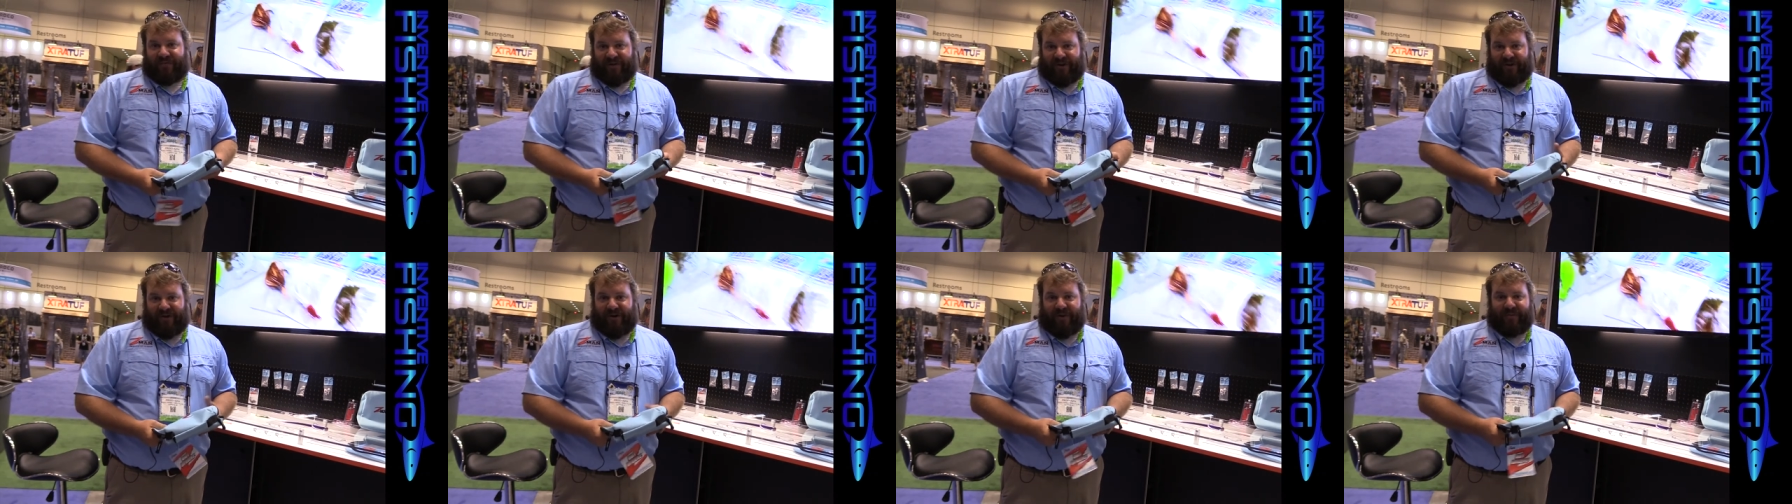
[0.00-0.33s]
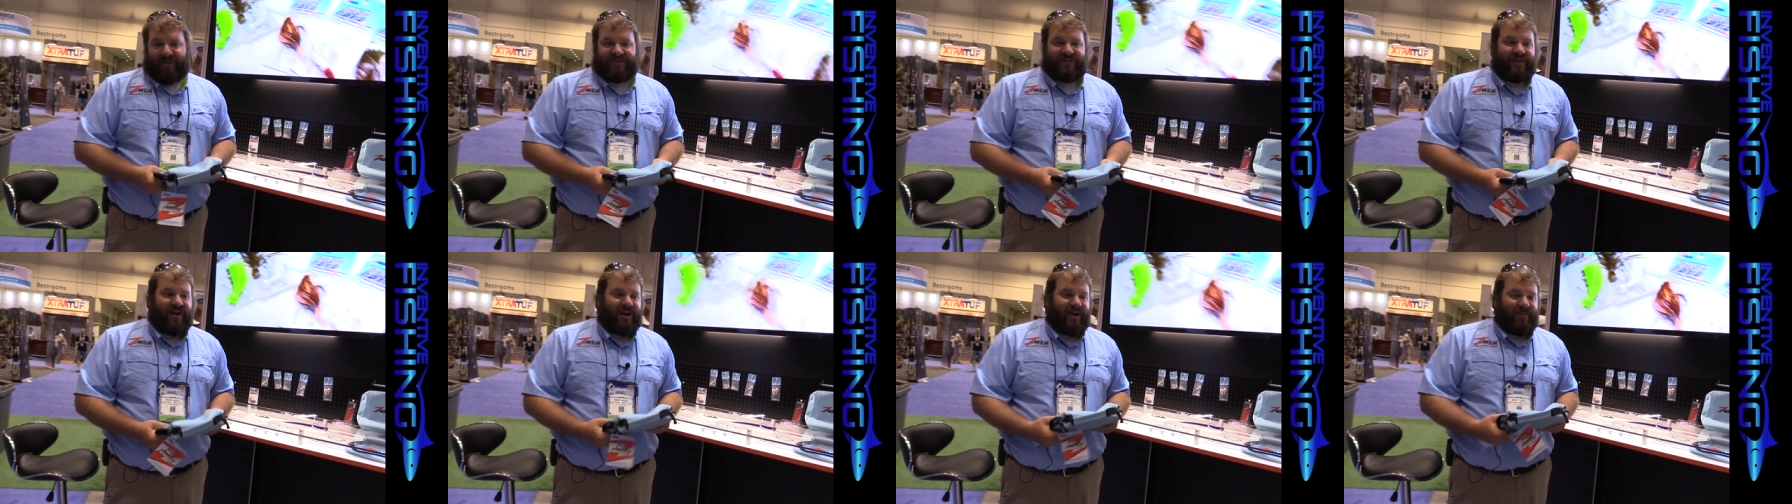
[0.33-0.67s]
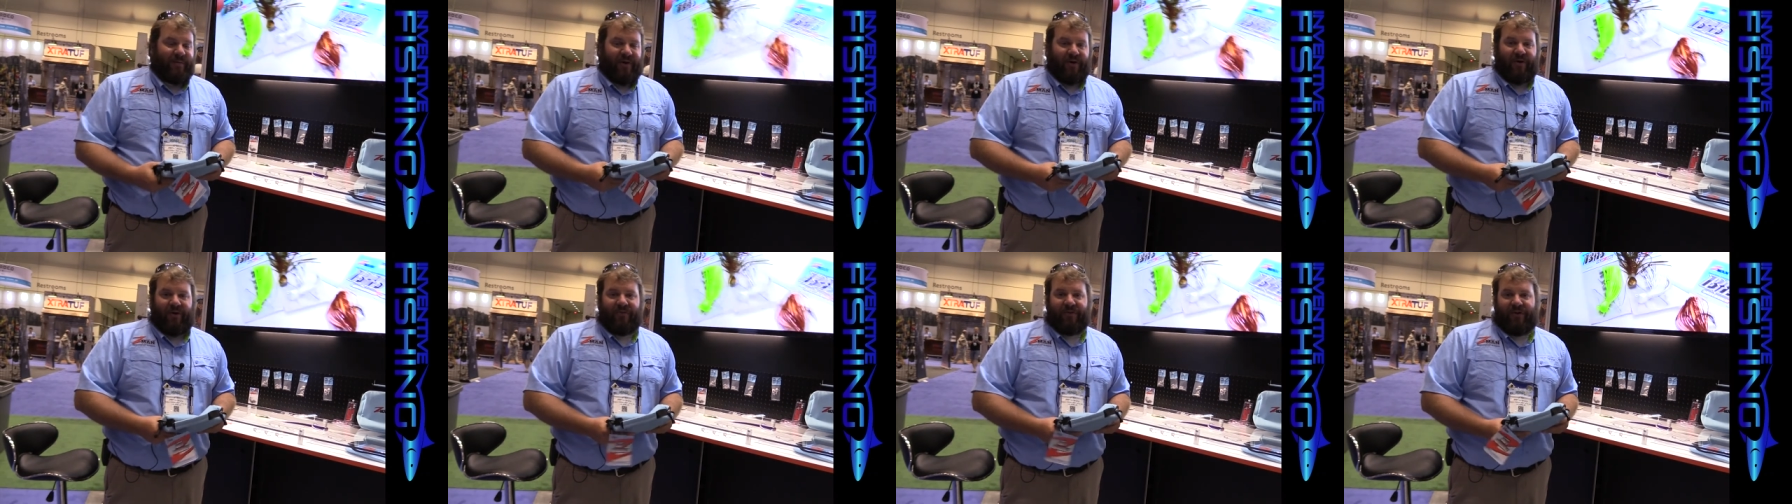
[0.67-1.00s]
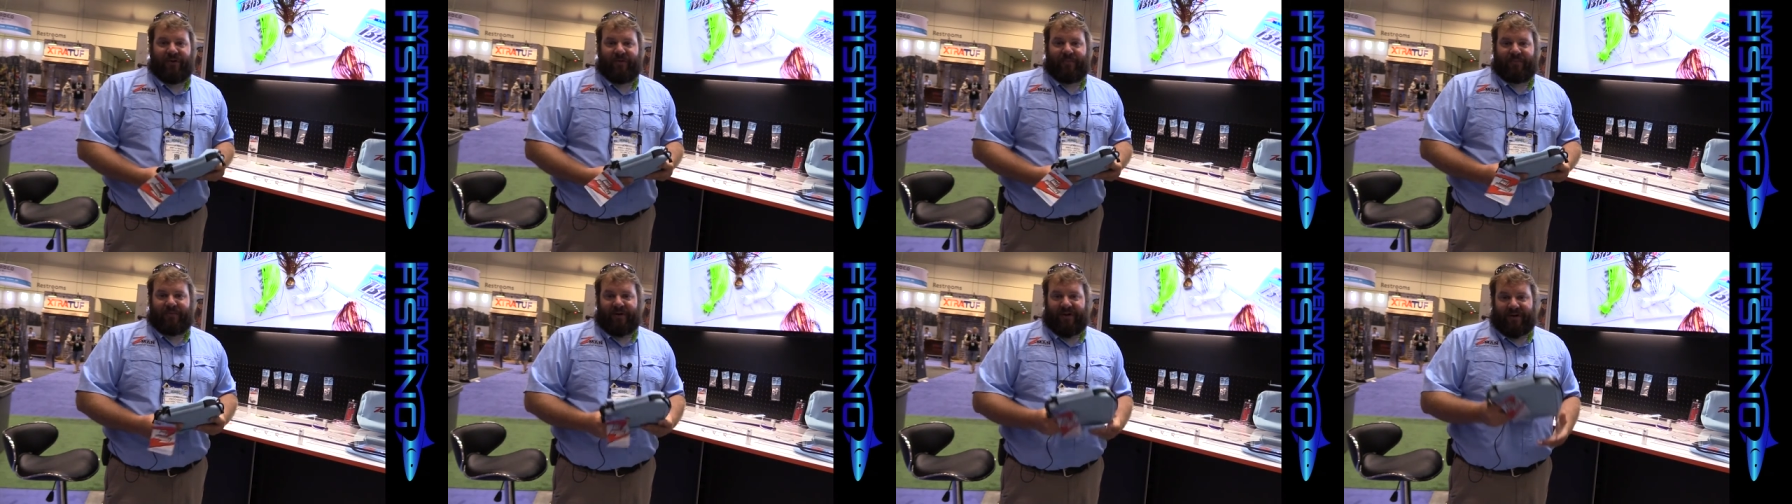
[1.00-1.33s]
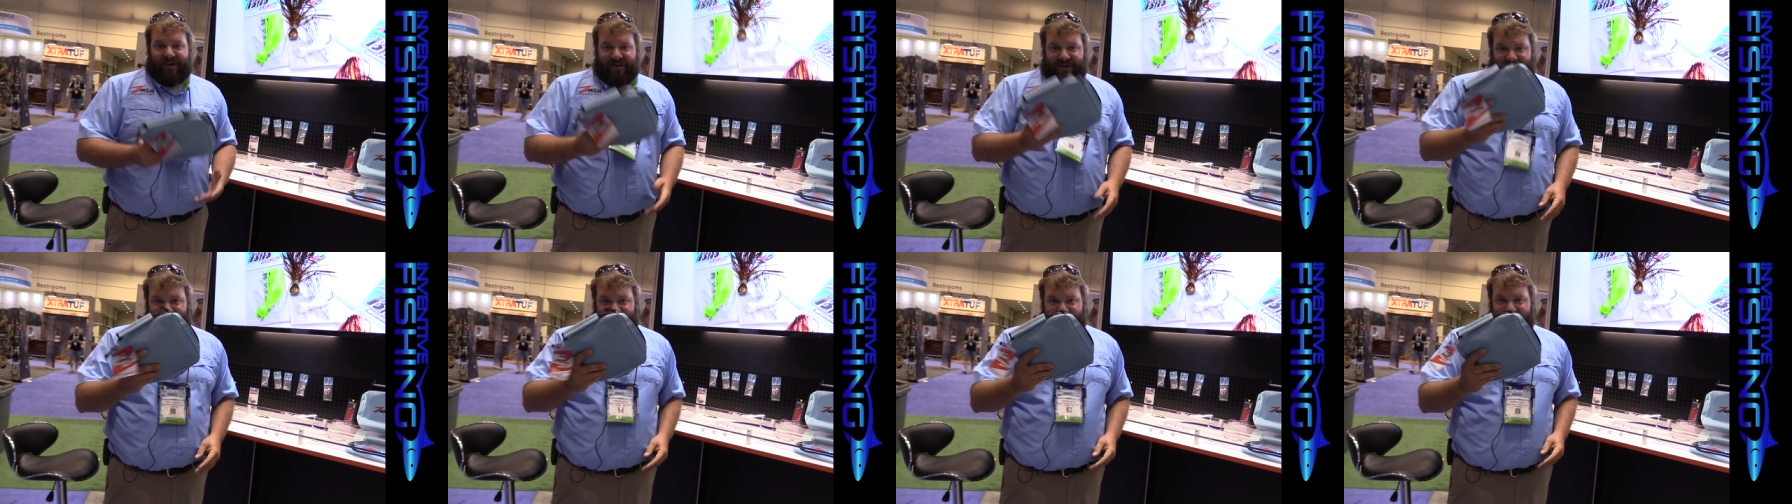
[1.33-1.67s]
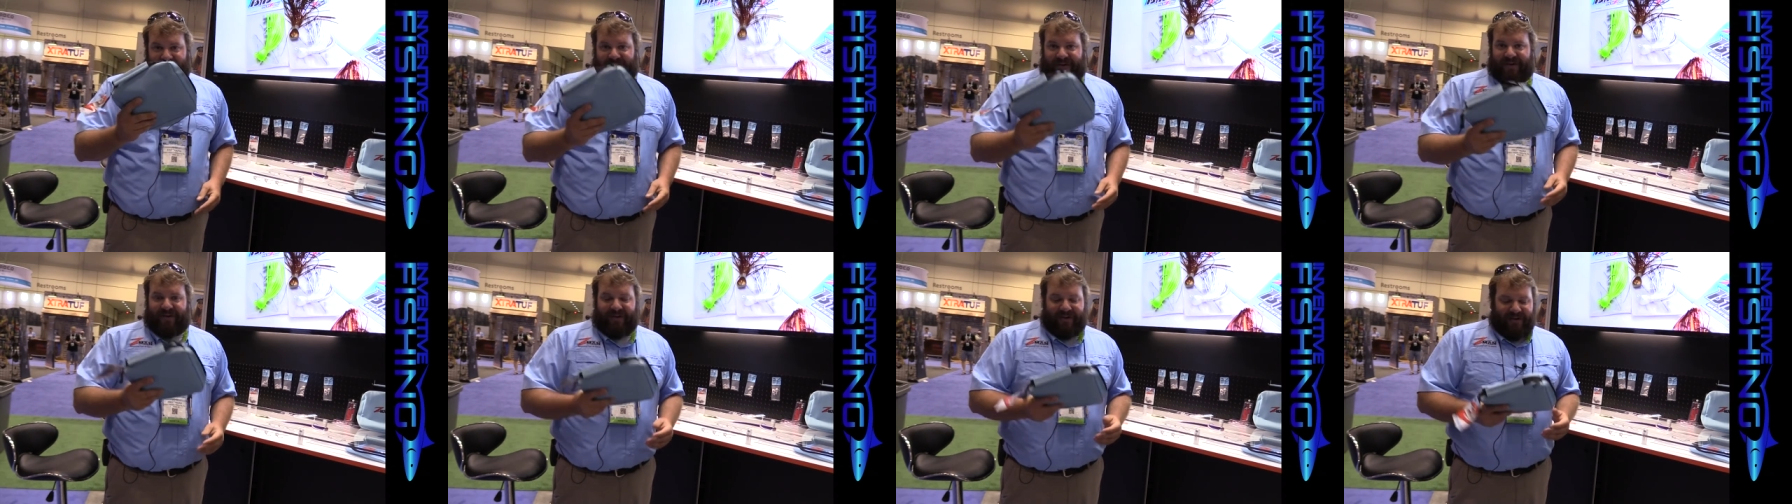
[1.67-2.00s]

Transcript: You know, I'm excited about all the other products, but